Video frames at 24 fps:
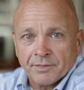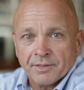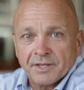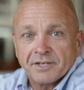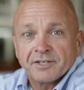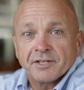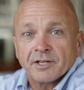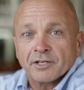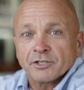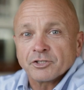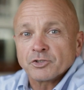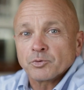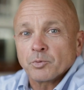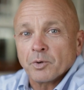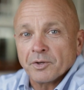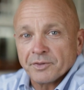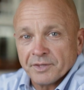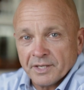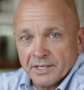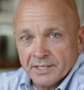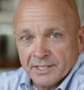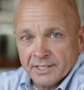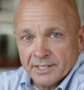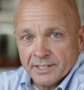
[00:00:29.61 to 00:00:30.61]
They tell us what
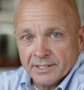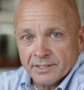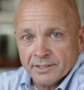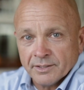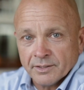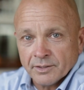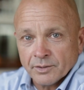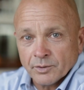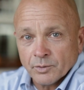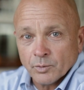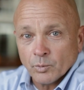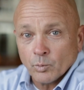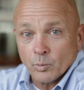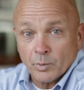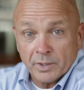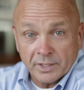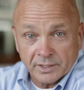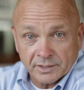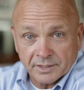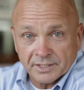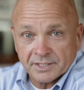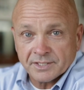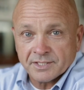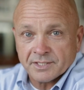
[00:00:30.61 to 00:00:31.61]
they need, we
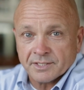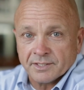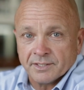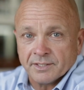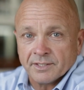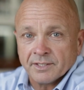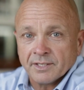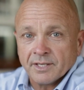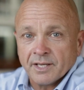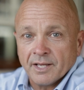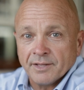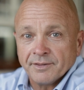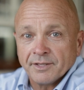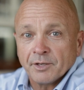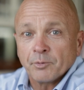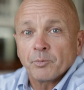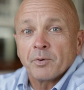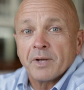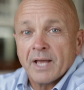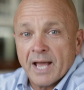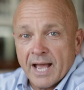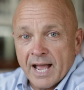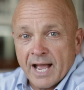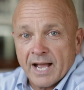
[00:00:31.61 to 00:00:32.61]
listen, and
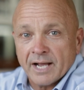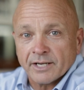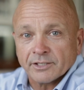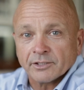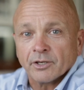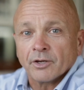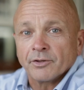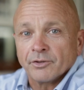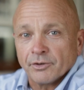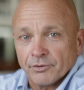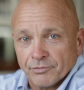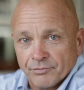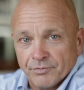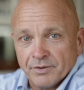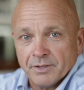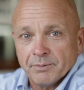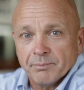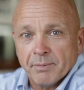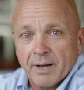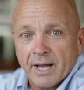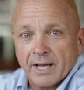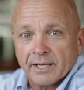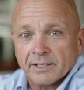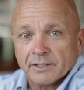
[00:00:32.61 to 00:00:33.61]
then we act on their
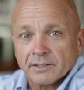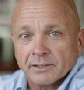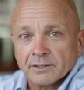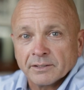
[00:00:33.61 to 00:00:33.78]
feedback.